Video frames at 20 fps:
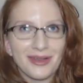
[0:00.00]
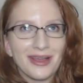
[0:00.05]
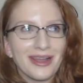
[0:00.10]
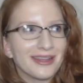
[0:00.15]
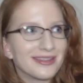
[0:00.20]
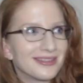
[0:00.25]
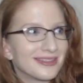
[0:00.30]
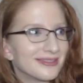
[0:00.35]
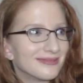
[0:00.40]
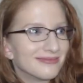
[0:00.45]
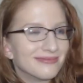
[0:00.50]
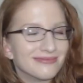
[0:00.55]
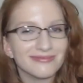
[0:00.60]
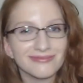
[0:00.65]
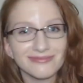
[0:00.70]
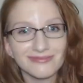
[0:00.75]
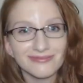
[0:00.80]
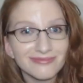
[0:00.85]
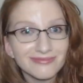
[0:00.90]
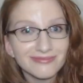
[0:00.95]
so I had to.
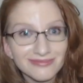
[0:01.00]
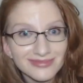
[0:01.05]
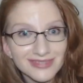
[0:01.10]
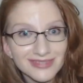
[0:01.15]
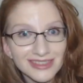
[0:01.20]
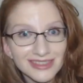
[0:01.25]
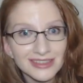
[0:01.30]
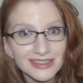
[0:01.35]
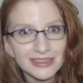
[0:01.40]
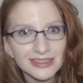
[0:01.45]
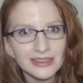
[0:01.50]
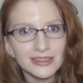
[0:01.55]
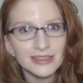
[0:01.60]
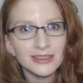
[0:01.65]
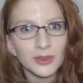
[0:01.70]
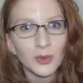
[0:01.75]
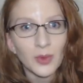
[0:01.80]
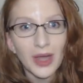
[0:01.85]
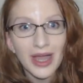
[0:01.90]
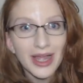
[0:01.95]

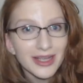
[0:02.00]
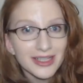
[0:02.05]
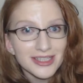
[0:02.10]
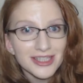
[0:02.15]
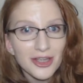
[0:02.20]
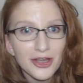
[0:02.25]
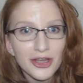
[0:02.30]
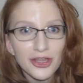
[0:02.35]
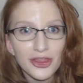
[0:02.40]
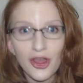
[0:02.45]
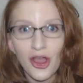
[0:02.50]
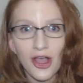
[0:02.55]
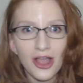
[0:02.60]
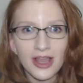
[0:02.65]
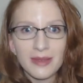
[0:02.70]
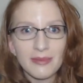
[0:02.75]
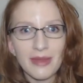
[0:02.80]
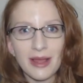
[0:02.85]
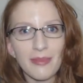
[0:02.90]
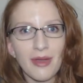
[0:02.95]
Why is there a
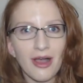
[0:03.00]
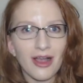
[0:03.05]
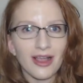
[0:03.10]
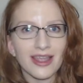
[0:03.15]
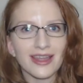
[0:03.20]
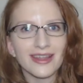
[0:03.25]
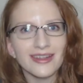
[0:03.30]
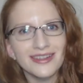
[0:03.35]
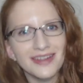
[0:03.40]
thong in my pocket?